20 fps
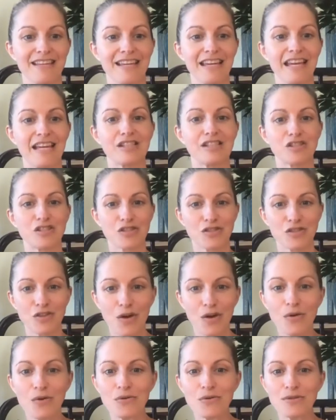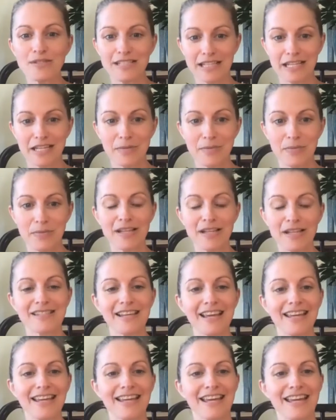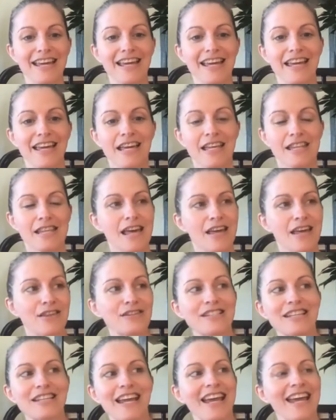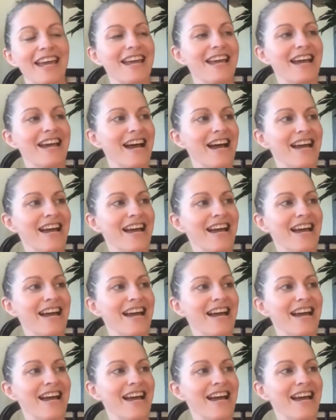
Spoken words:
It's so deep. It's like the other day